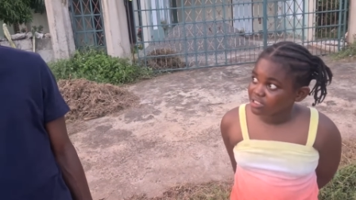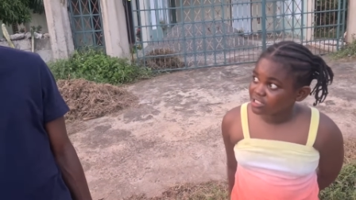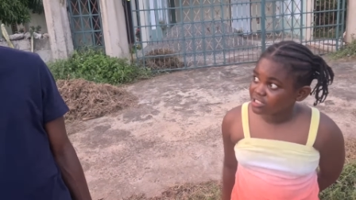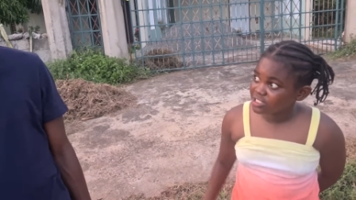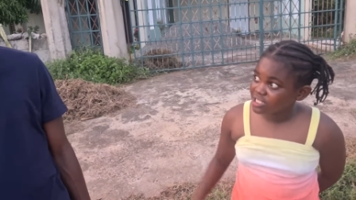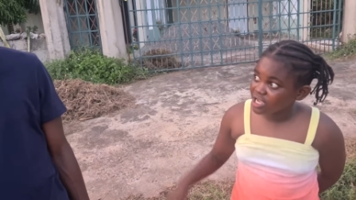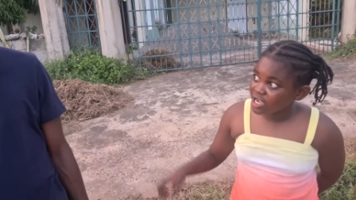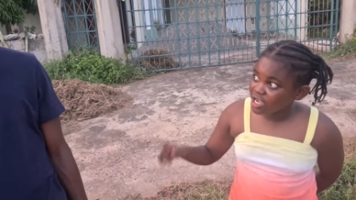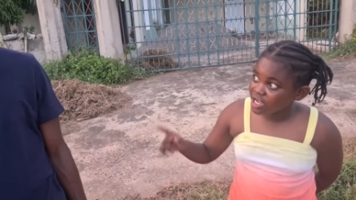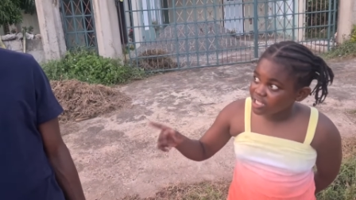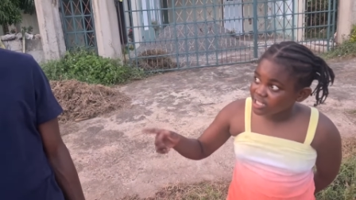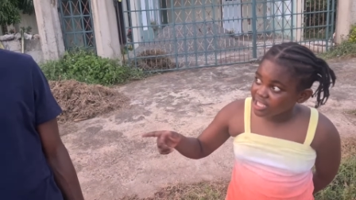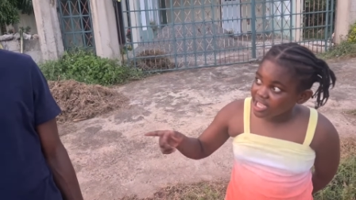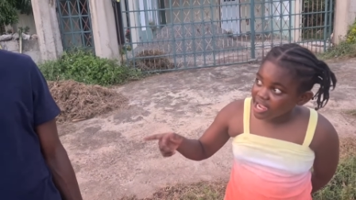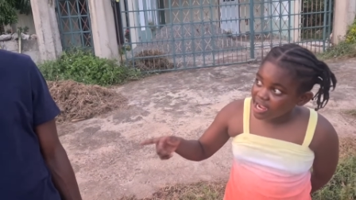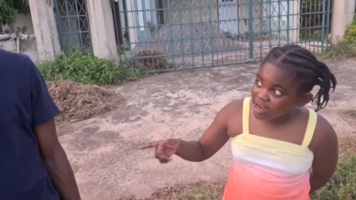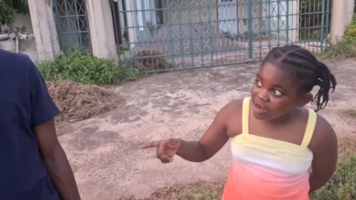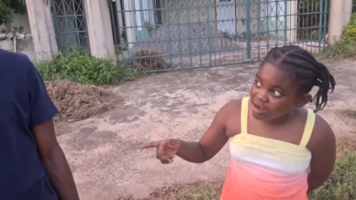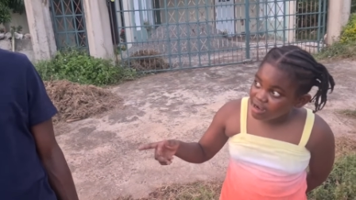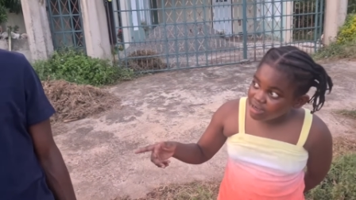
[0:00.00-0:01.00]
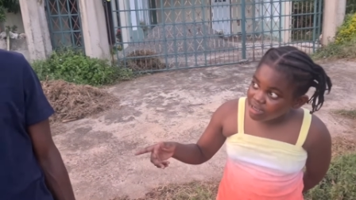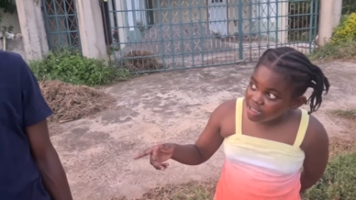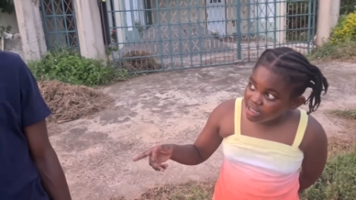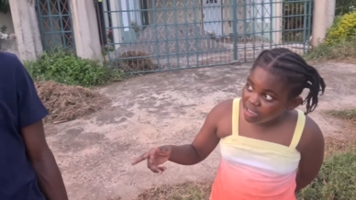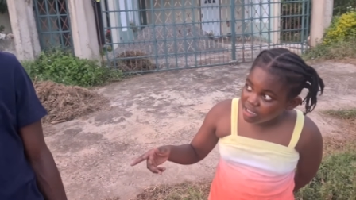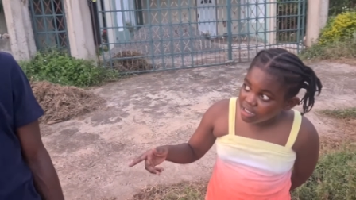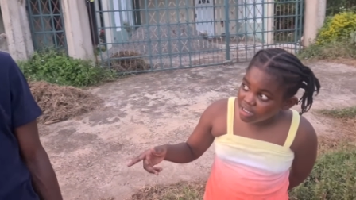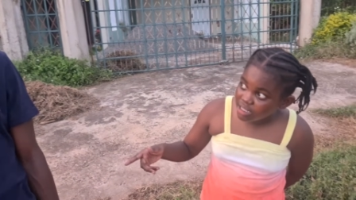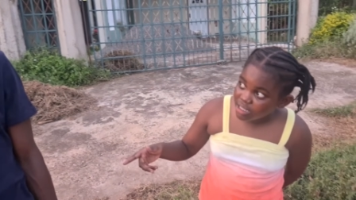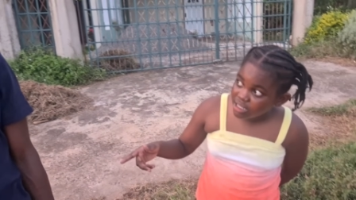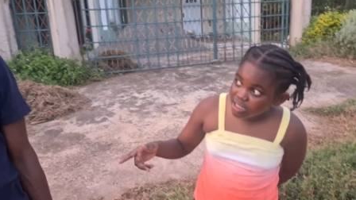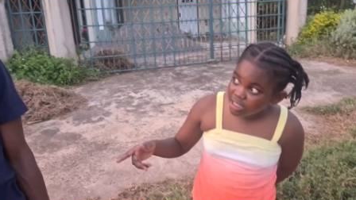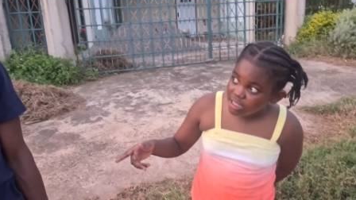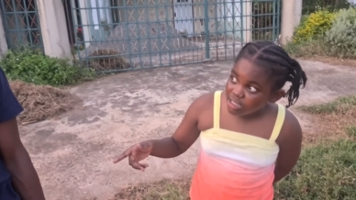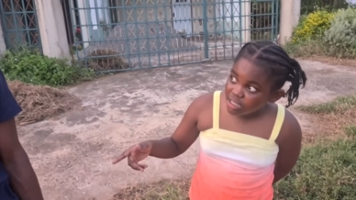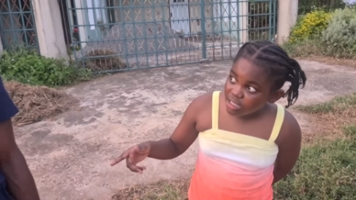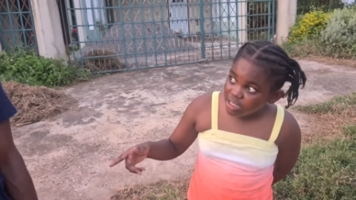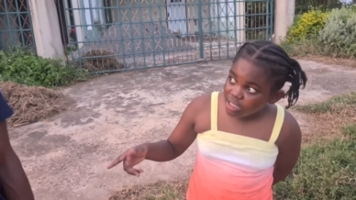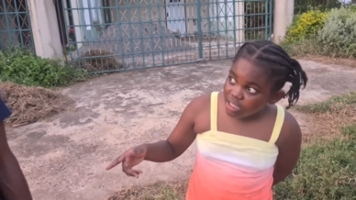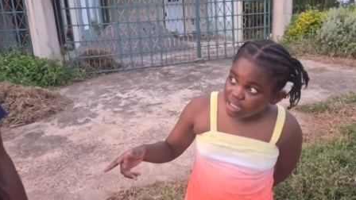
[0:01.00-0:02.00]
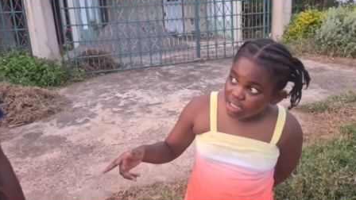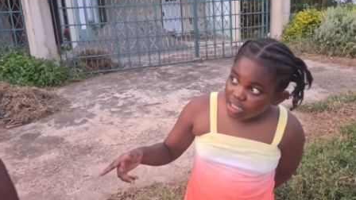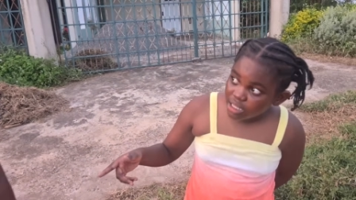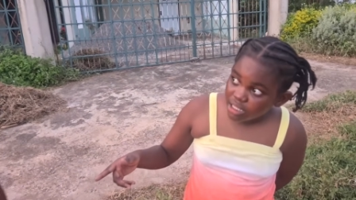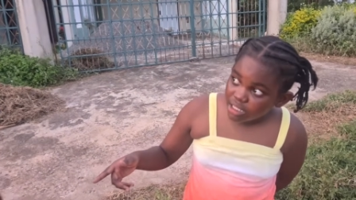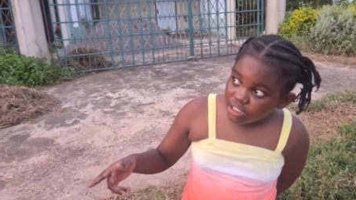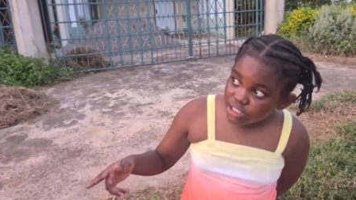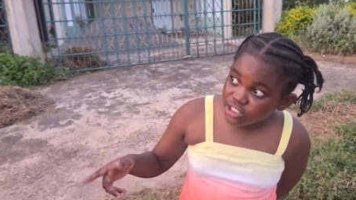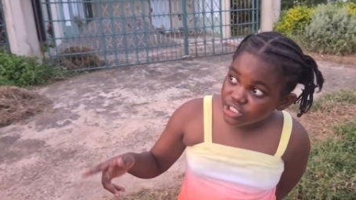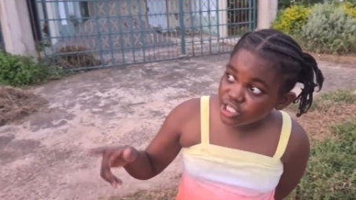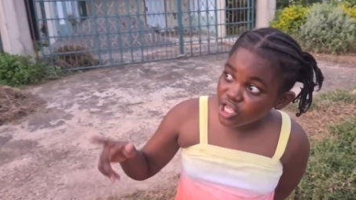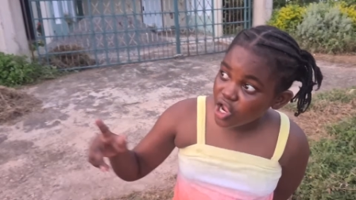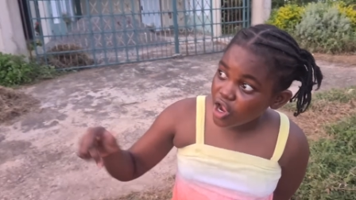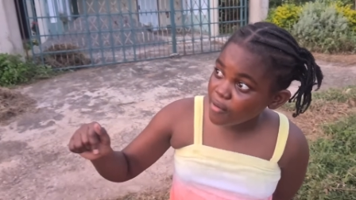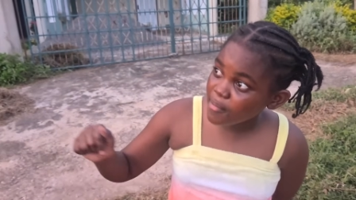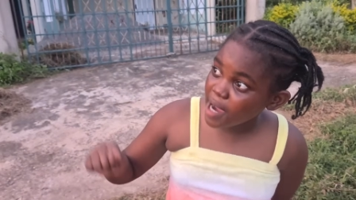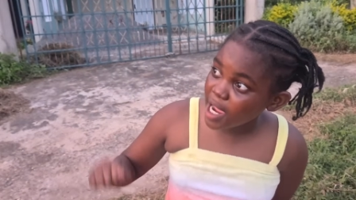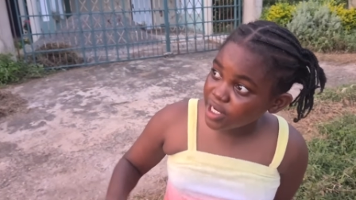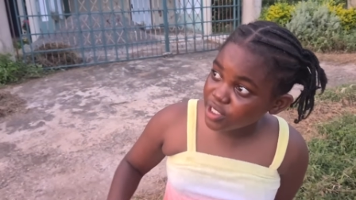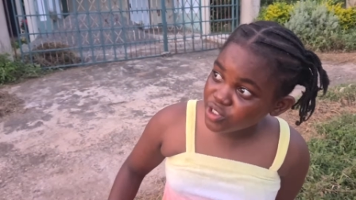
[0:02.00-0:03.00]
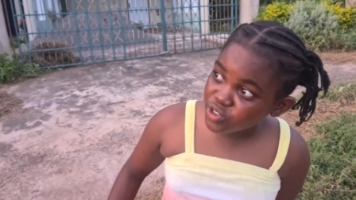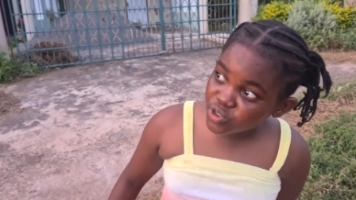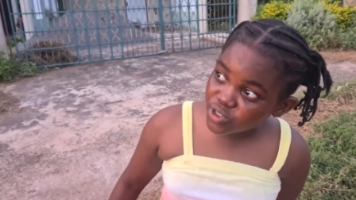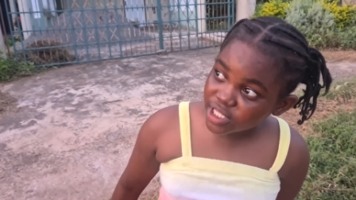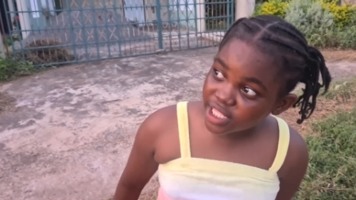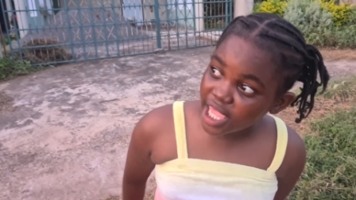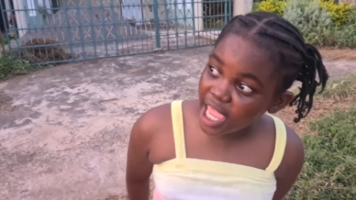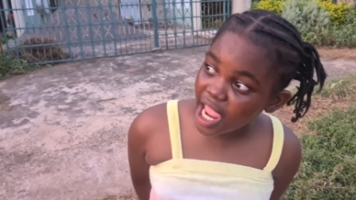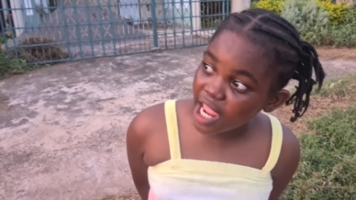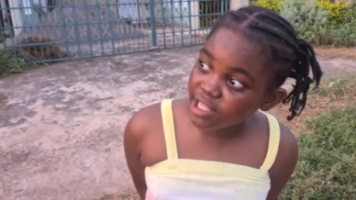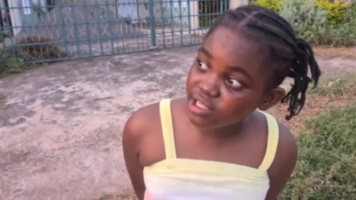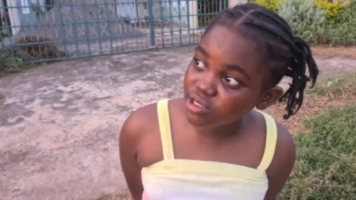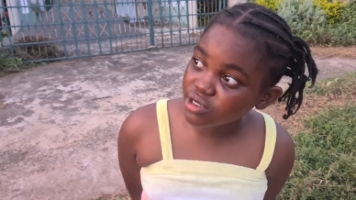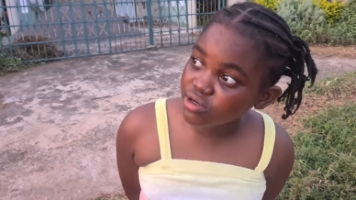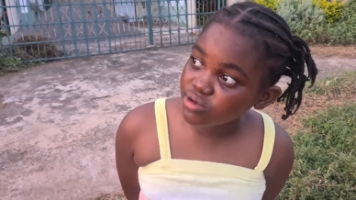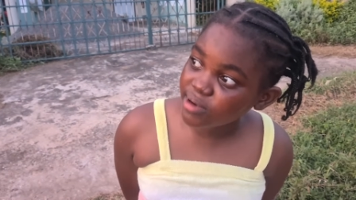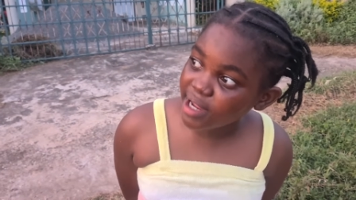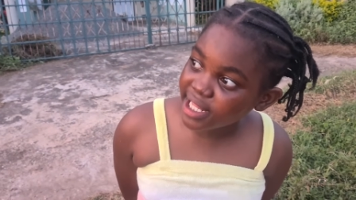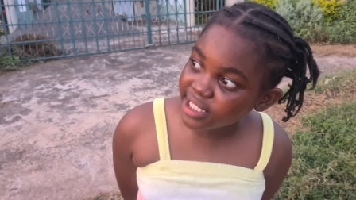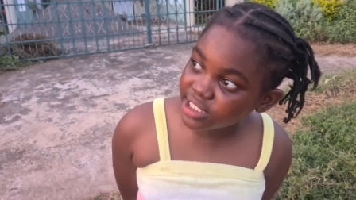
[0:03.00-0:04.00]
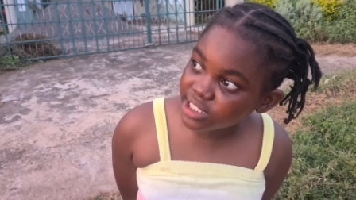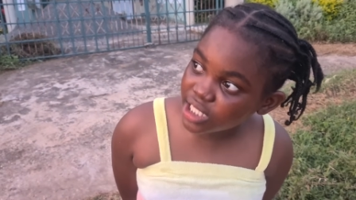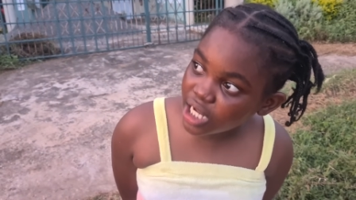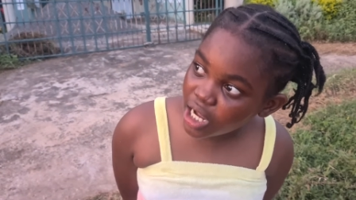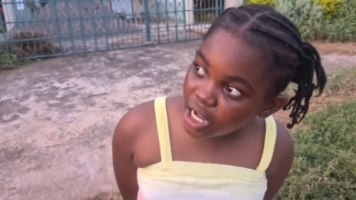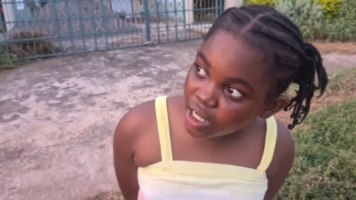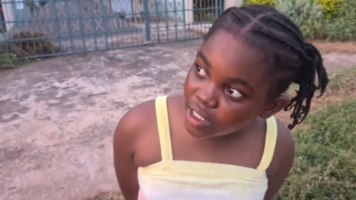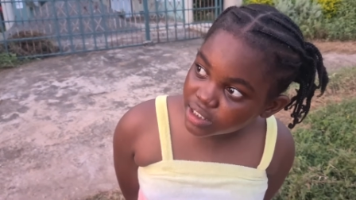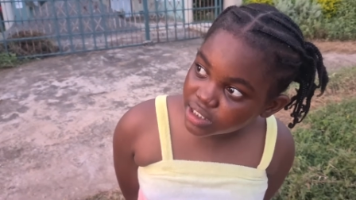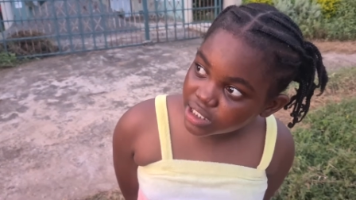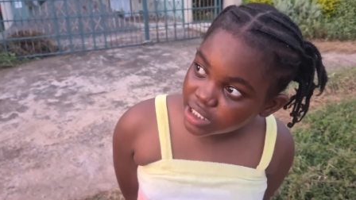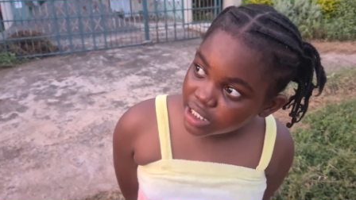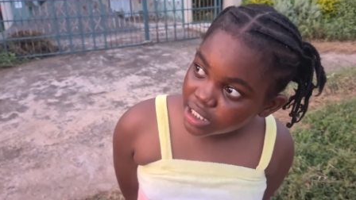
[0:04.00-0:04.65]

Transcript: Your car, uncle? Your brand new car you rent out?